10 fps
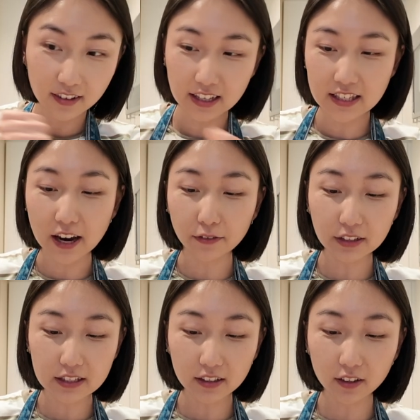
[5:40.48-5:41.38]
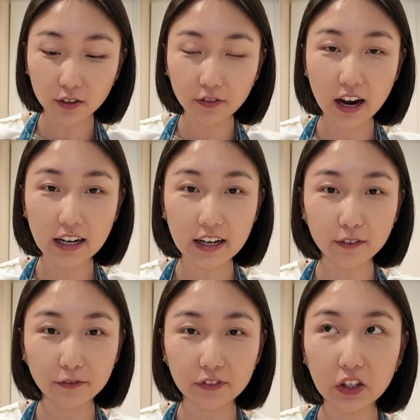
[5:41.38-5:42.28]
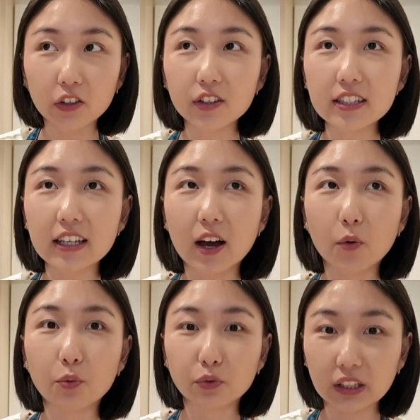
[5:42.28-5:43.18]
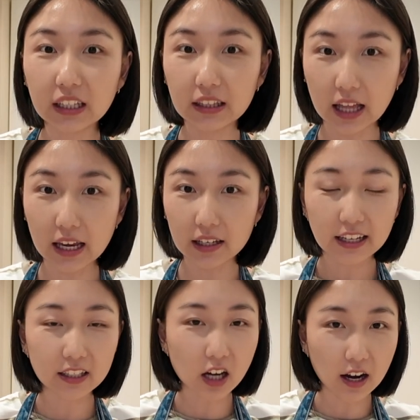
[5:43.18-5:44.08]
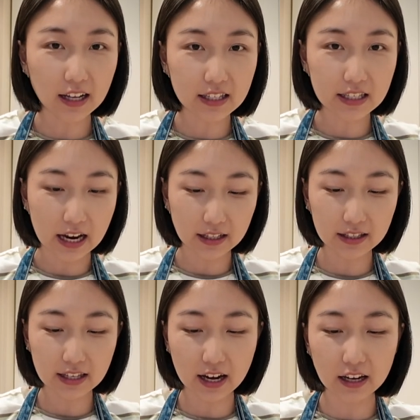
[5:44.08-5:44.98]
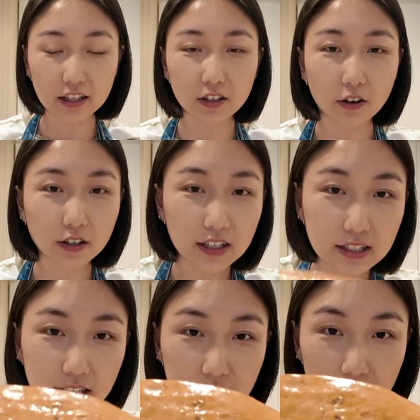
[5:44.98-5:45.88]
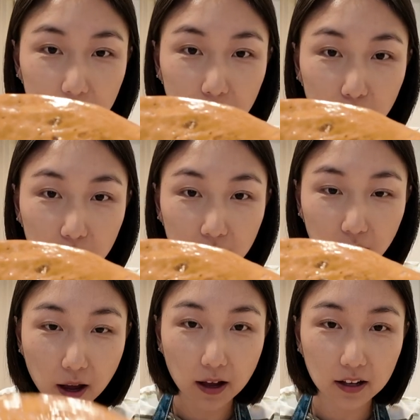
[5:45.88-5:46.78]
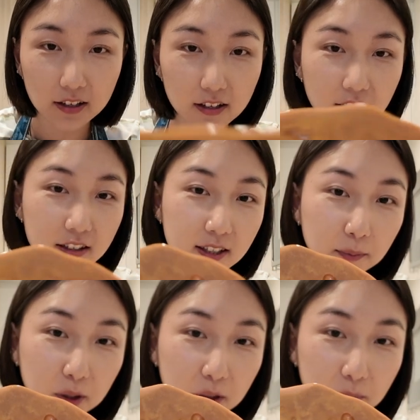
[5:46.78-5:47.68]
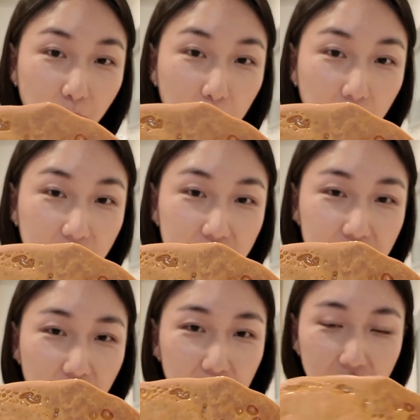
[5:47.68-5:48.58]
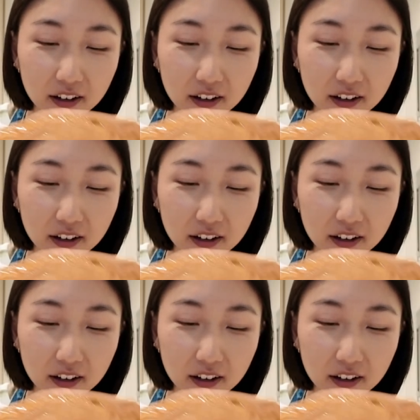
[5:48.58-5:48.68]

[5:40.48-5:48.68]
it's definitely solidified and it feels really light, like not as dense, and I can already see some good bubblage going